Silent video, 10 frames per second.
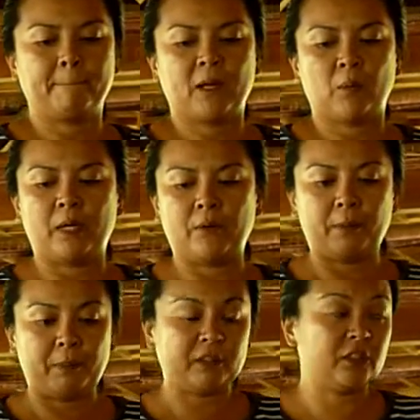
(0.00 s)
We
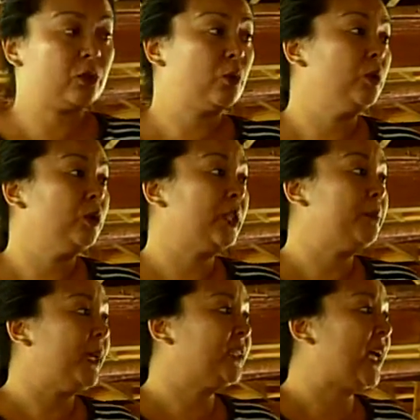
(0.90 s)
rebuilt the schools and
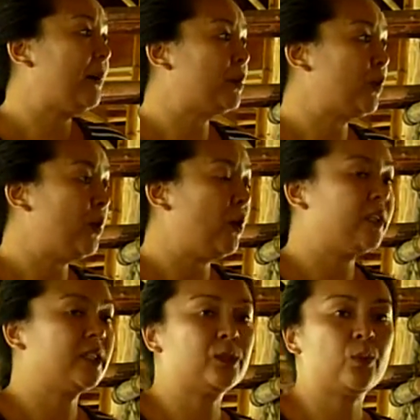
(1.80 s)
base camps we
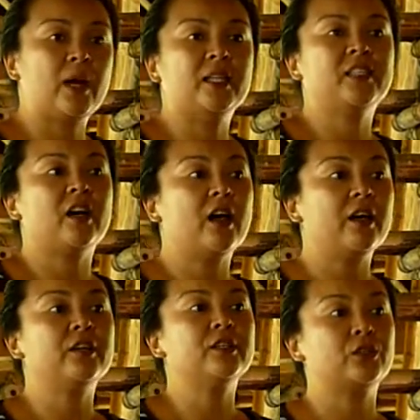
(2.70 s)
lost, as well as the
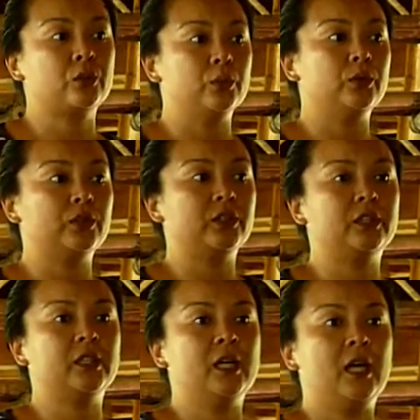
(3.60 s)
other schools
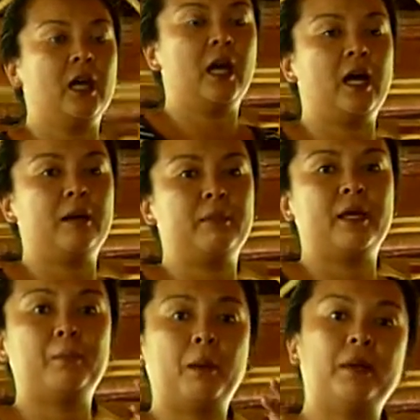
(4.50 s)

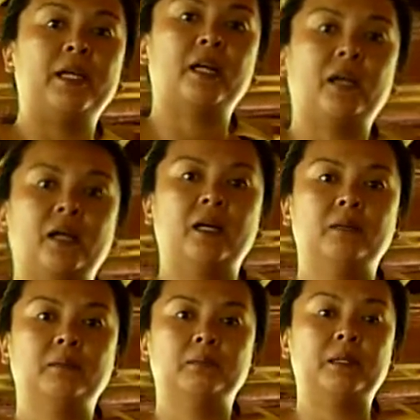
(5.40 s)
and public
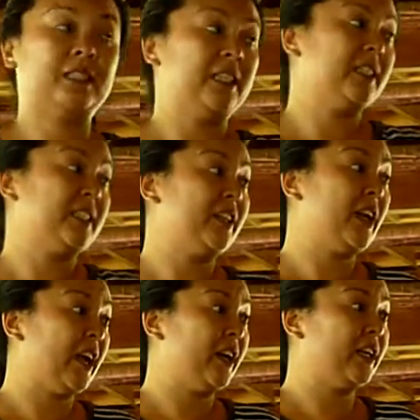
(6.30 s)
buildings in the
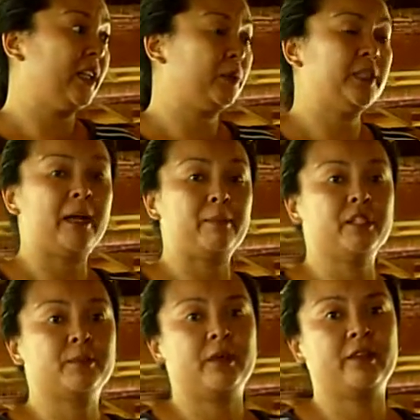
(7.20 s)
area that were
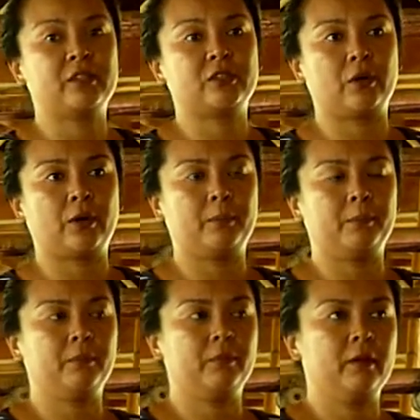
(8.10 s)
damaged by the storm.
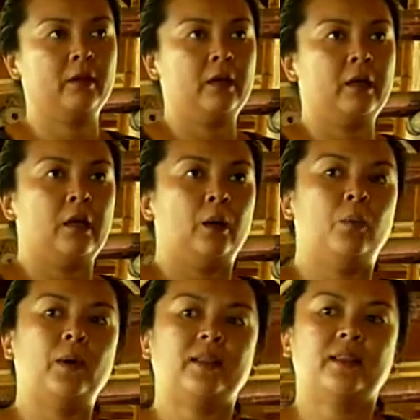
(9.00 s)

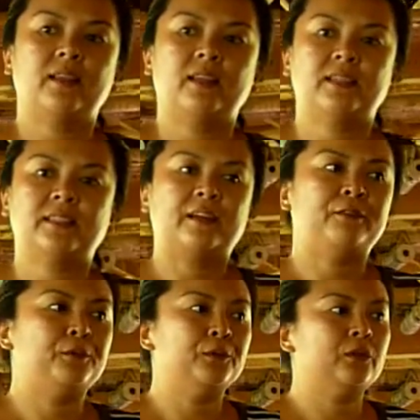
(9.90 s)
What the
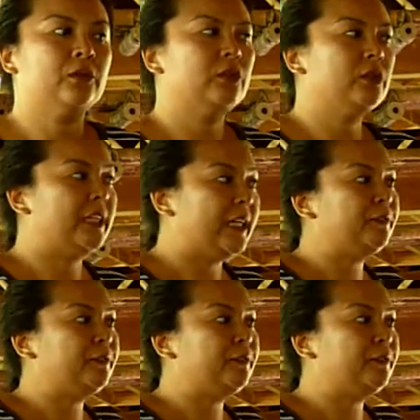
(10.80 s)
typhoon did